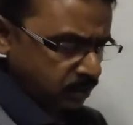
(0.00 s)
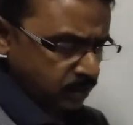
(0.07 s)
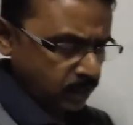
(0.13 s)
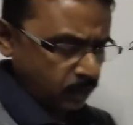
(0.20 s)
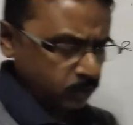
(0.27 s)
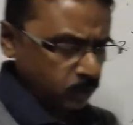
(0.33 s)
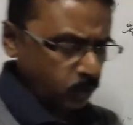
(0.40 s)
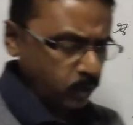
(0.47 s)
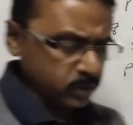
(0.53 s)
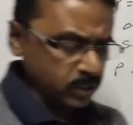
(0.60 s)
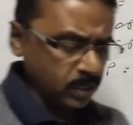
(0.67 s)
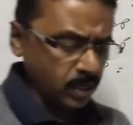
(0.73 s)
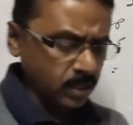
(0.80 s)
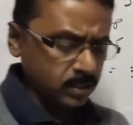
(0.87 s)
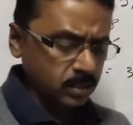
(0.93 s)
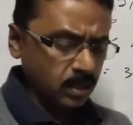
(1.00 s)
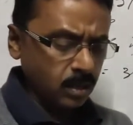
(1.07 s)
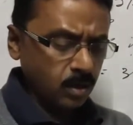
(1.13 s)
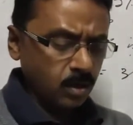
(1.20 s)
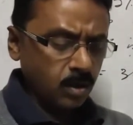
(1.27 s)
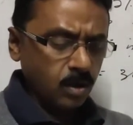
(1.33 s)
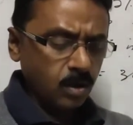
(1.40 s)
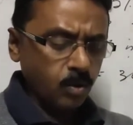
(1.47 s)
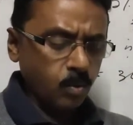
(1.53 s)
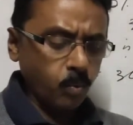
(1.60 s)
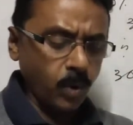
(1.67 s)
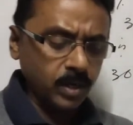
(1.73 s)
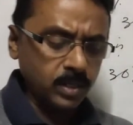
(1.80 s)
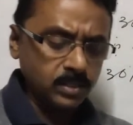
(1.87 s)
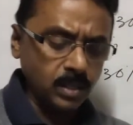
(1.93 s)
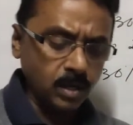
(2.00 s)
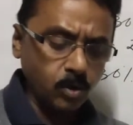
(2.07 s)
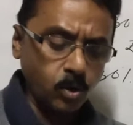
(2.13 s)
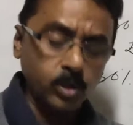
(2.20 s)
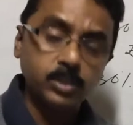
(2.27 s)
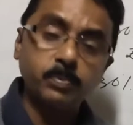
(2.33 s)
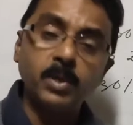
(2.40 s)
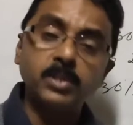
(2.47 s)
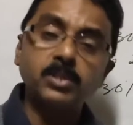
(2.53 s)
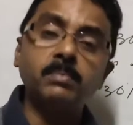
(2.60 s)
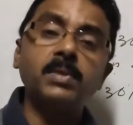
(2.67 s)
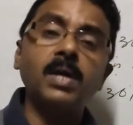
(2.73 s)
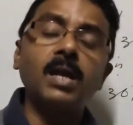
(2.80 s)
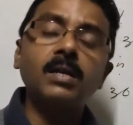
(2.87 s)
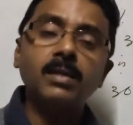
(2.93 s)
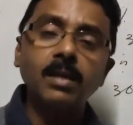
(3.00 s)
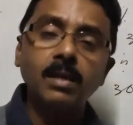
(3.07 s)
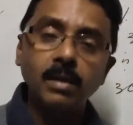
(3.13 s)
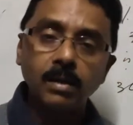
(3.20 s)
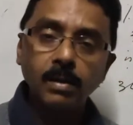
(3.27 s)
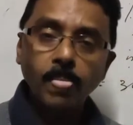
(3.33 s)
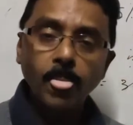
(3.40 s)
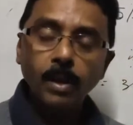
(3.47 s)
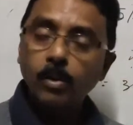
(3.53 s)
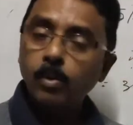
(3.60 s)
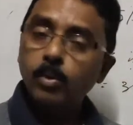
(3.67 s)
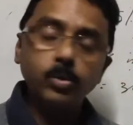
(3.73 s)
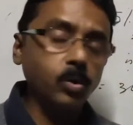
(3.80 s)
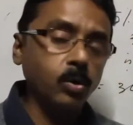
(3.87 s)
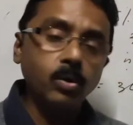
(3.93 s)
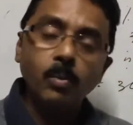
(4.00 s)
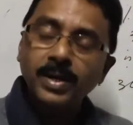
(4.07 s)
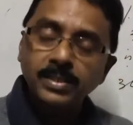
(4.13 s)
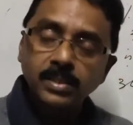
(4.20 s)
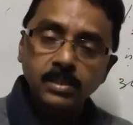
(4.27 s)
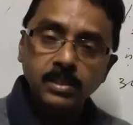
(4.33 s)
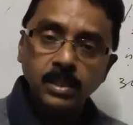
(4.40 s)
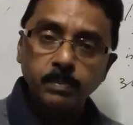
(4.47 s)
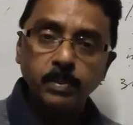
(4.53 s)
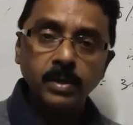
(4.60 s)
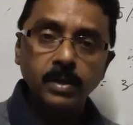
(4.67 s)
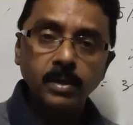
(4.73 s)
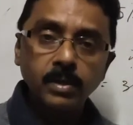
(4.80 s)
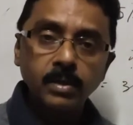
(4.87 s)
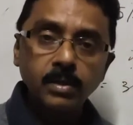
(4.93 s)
Now the question is, what is the cost price of the article? We don't know what is the CP.